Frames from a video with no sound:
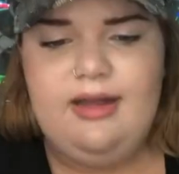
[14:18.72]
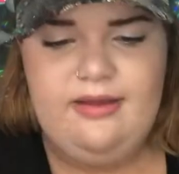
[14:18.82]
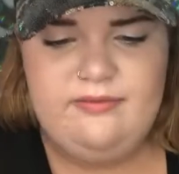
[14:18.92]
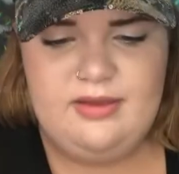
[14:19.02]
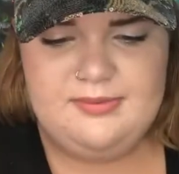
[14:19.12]
I
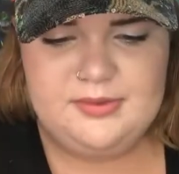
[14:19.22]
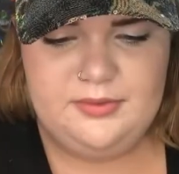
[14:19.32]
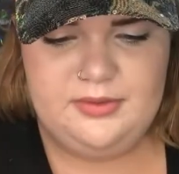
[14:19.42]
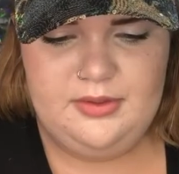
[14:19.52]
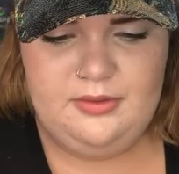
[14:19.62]
have
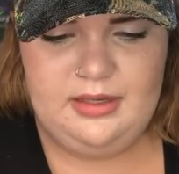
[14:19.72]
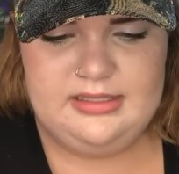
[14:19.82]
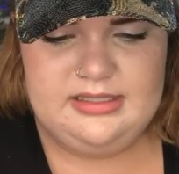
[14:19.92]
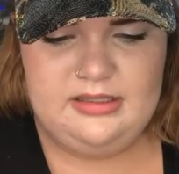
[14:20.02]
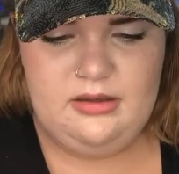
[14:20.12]
absolutely no
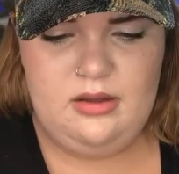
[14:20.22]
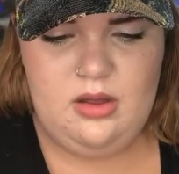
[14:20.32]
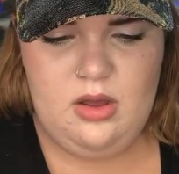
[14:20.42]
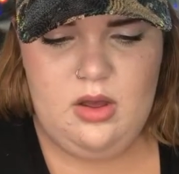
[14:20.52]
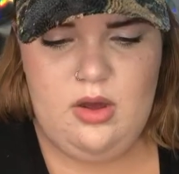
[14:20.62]
idea
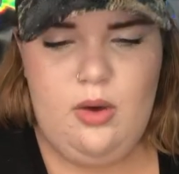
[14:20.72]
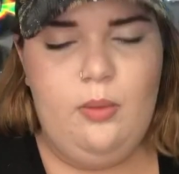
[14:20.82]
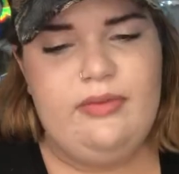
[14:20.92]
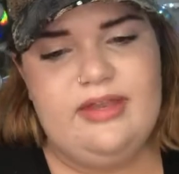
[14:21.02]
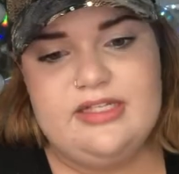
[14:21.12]

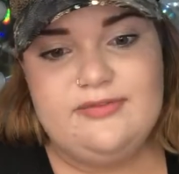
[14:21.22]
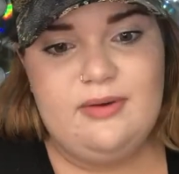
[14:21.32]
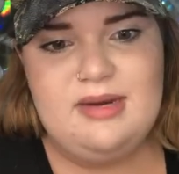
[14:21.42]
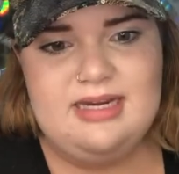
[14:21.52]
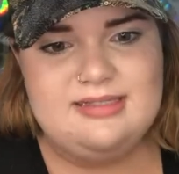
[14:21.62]
what that is
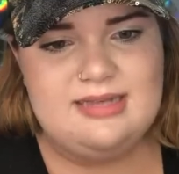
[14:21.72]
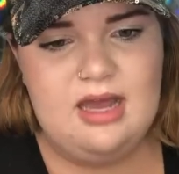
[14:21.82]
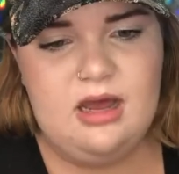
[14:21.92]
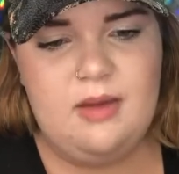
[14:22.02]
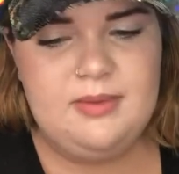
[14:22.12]
from. It is
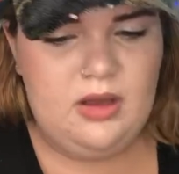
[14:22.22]
not coming